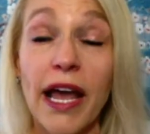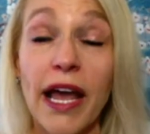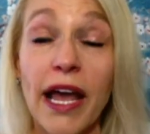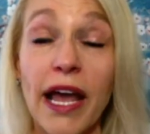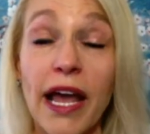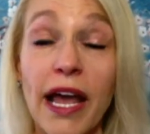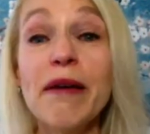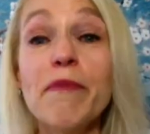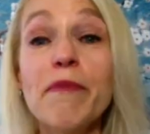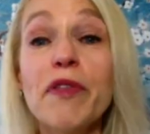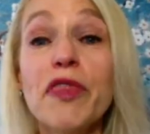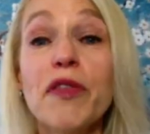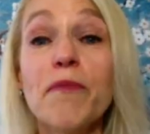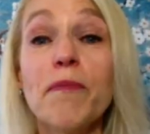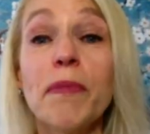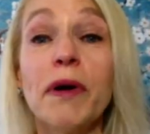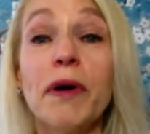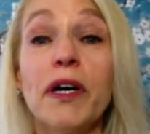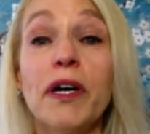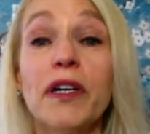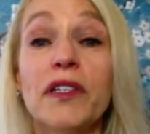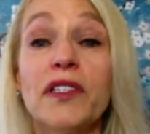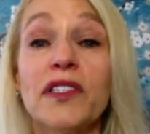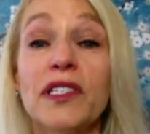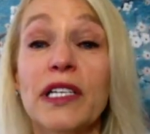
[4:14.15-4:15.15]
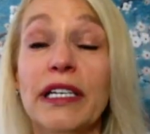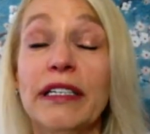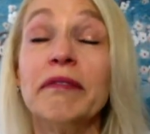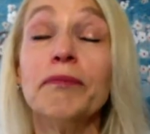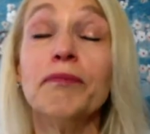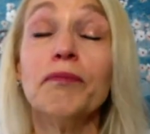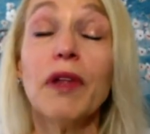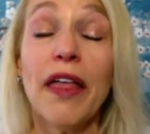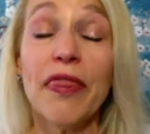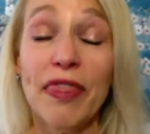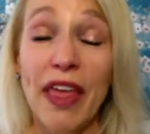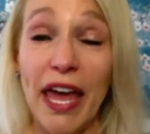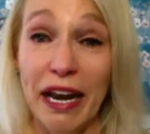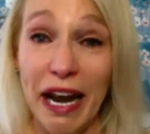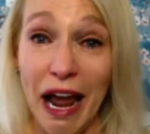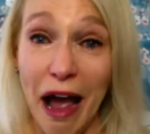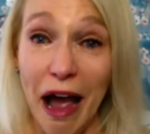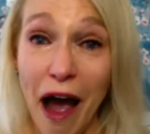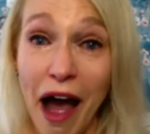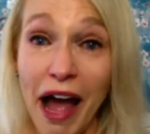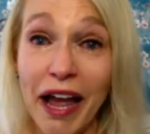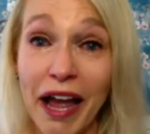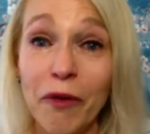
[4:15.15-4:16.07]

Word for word: And the name of the person that